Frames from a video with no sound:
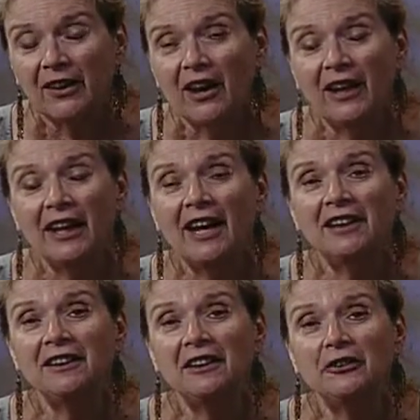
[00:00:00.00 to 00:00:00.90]
I
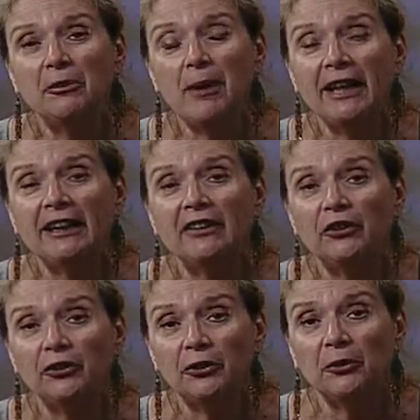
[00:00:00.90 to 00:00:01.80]
had a Jamaican
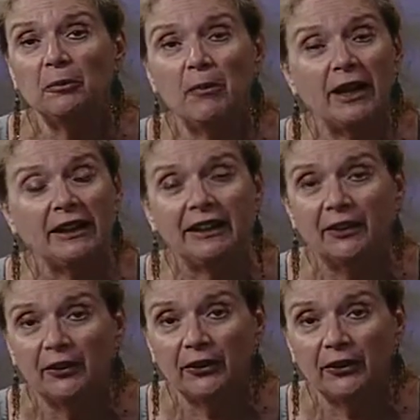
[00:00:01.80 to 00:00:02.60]
student many years